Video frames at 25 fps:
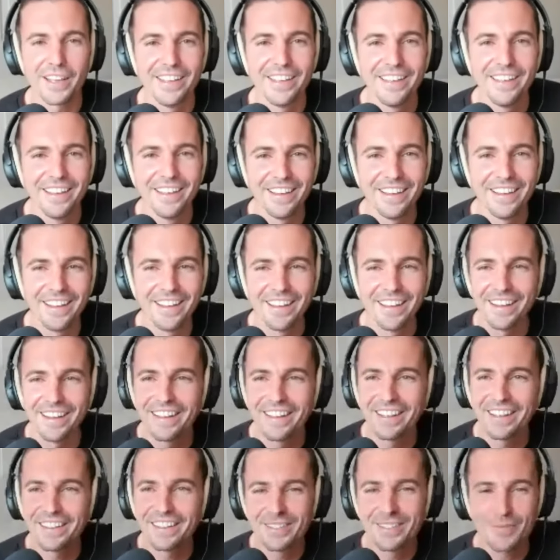
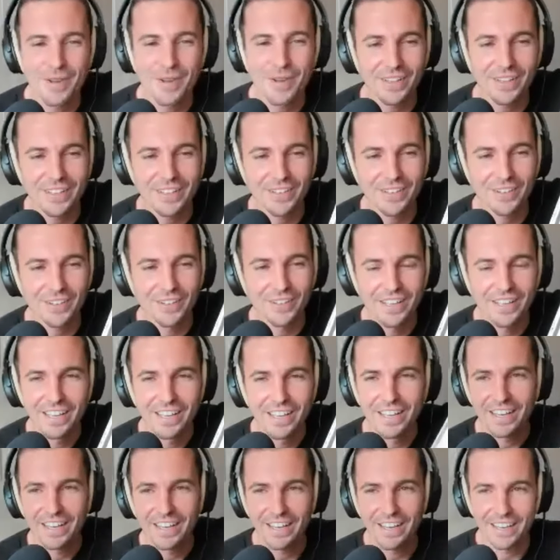a small little
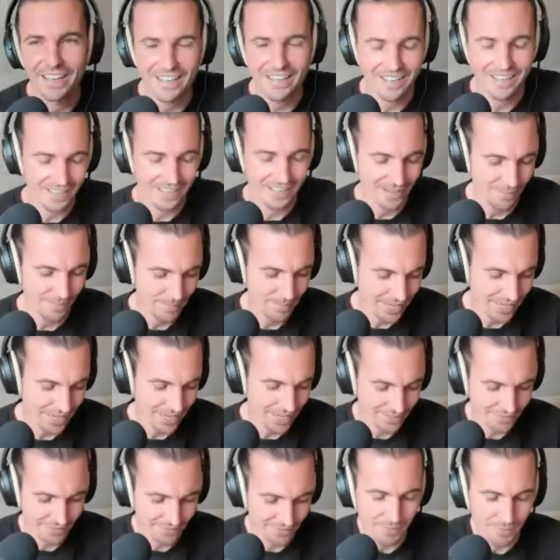
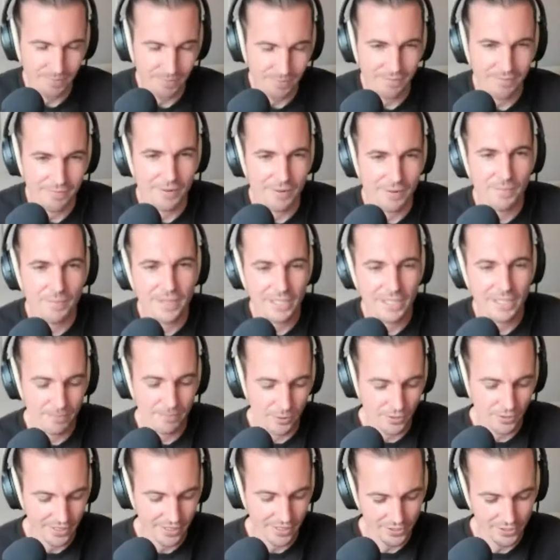piece from this
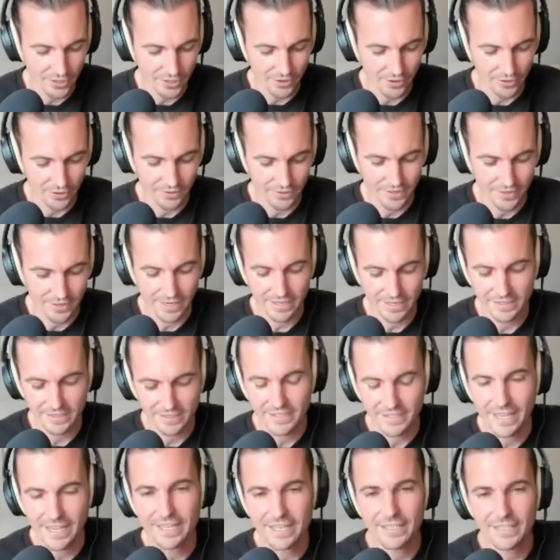book. It's called
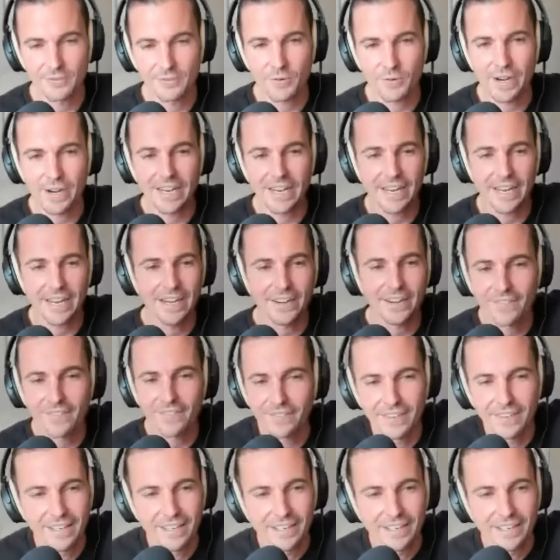Zen is Right Here.